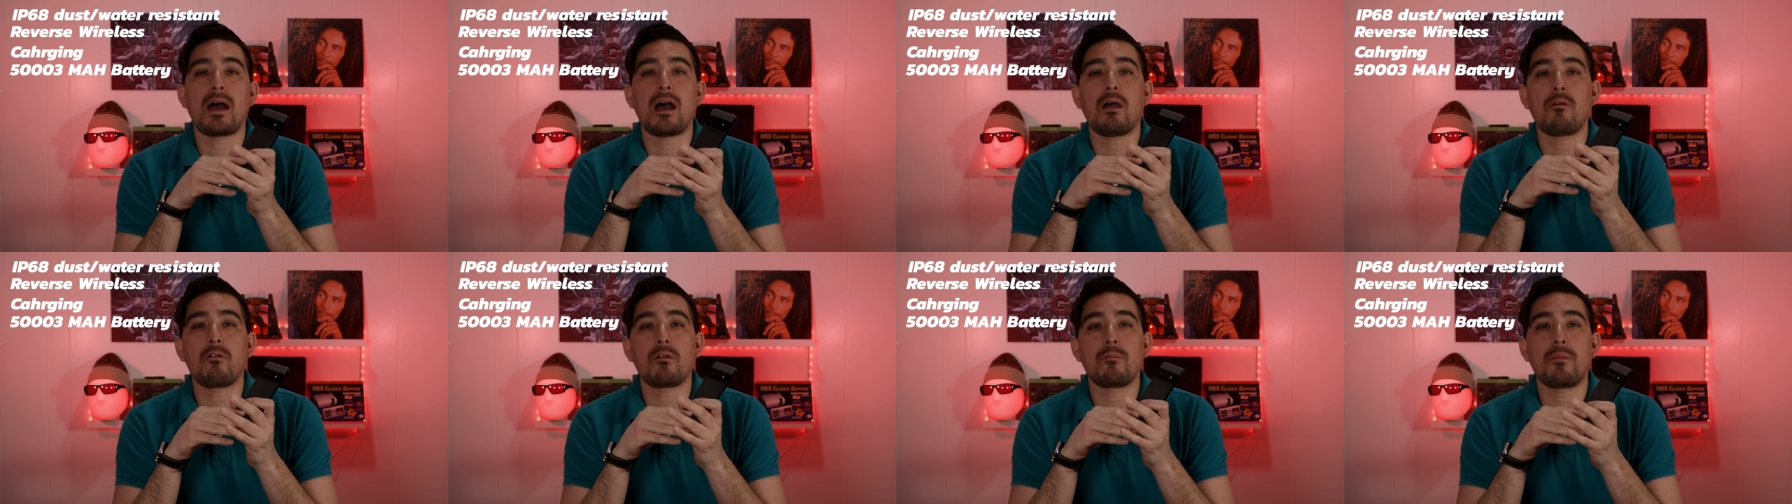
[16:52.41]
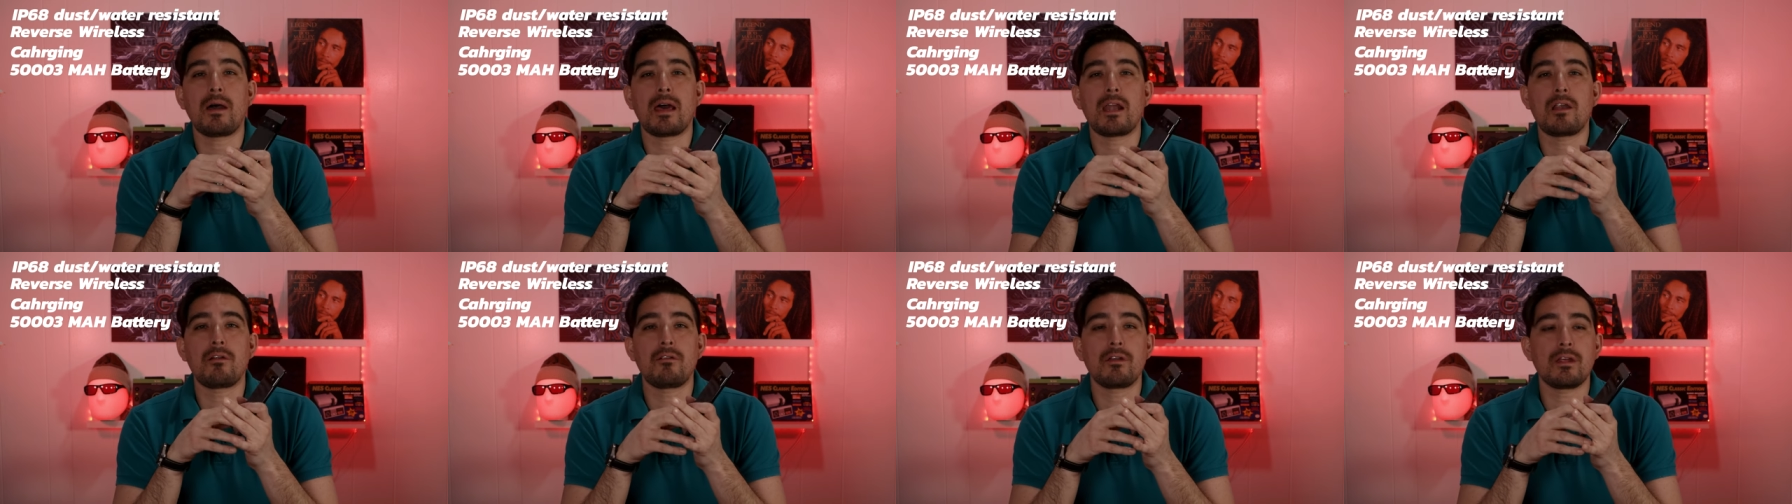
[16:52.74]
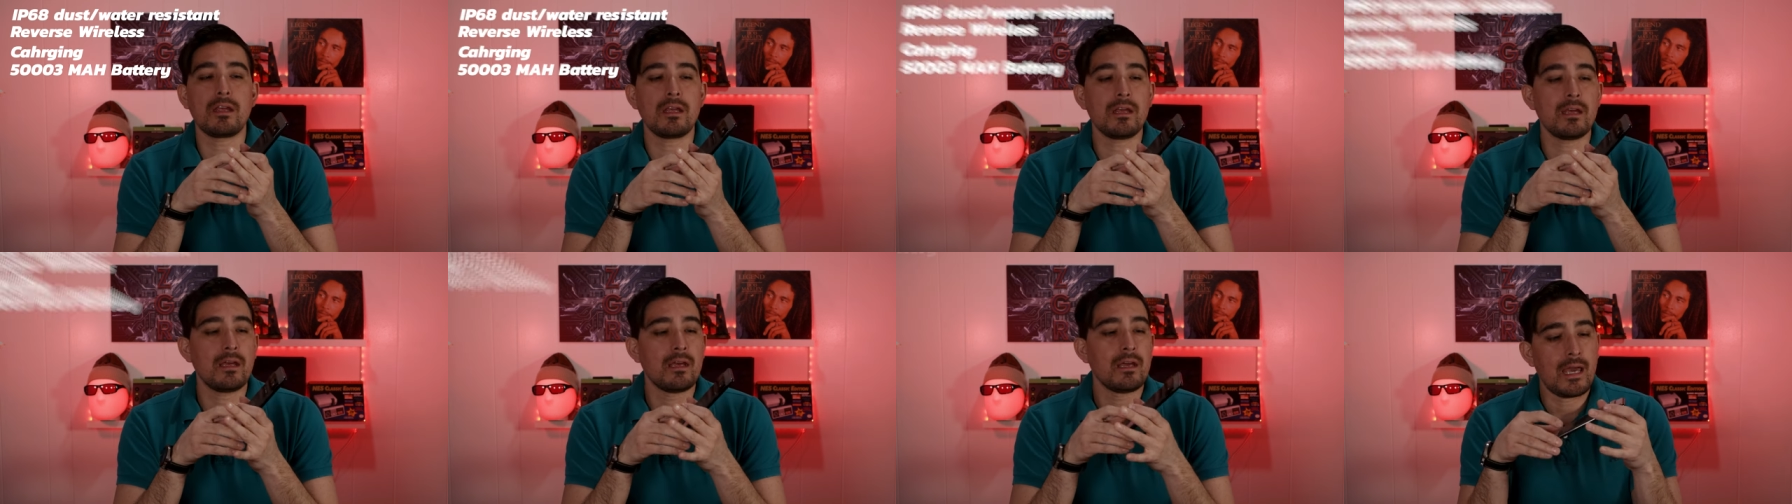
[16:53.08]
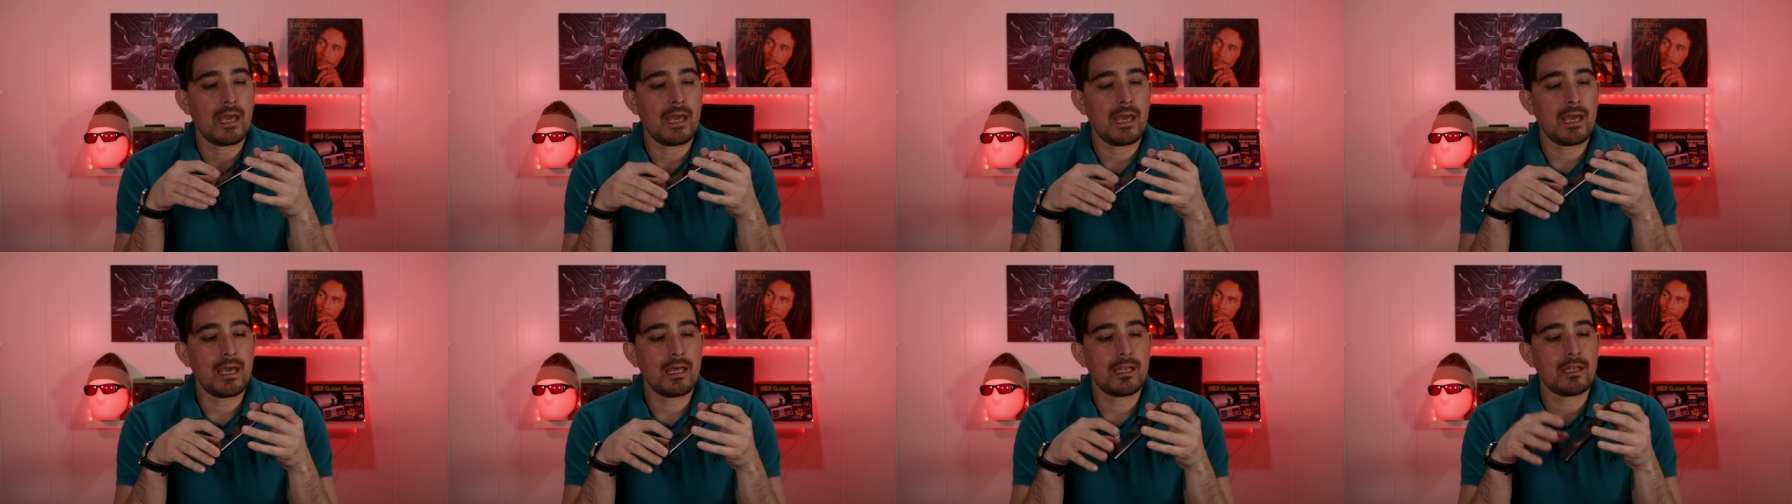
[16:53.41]
hour battery.
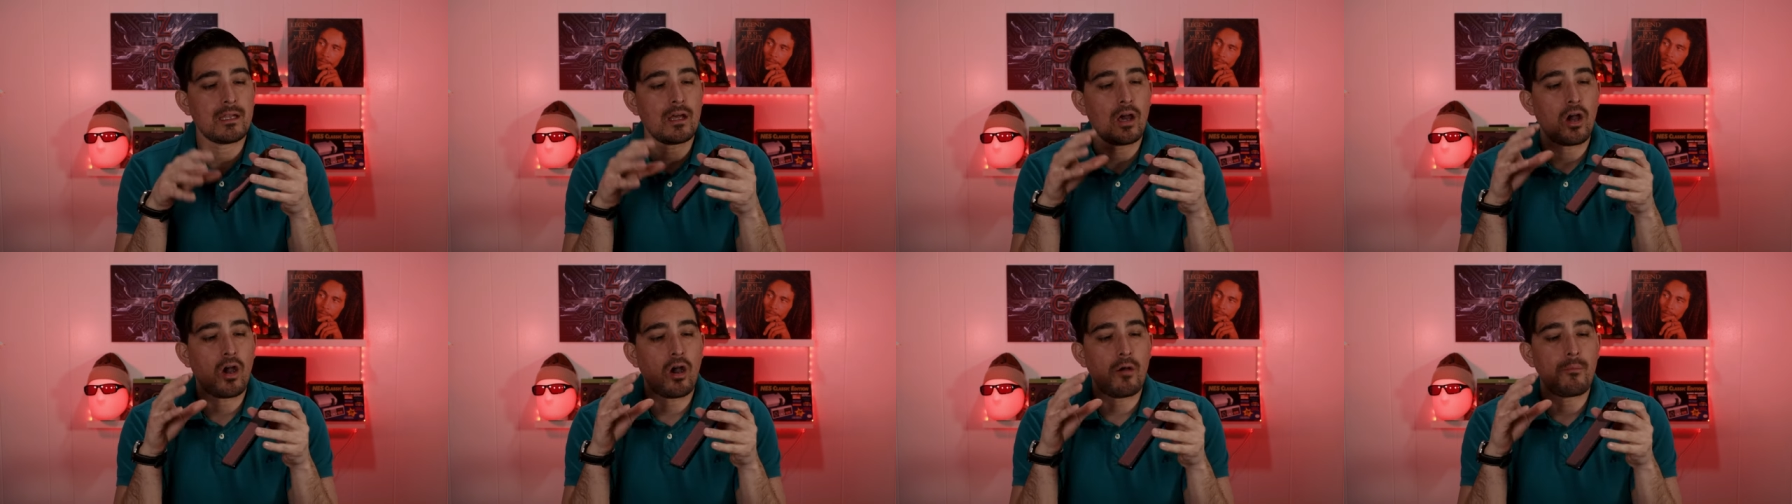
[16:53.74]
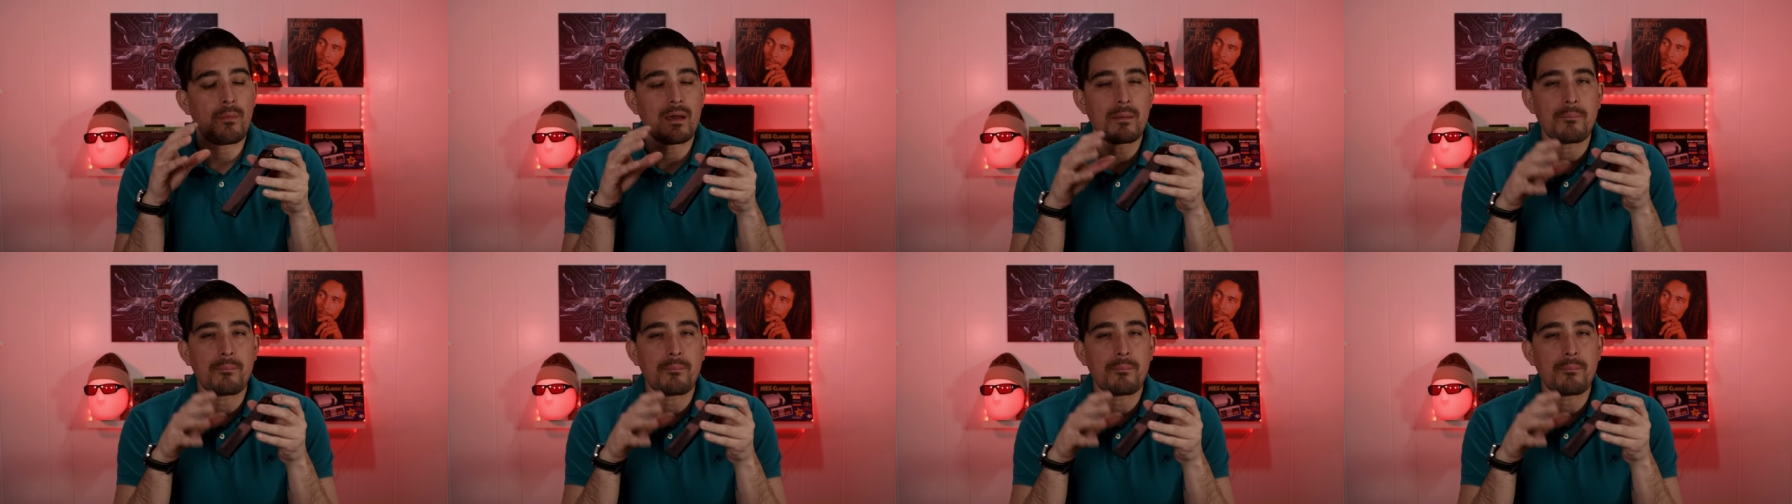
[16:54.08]
And on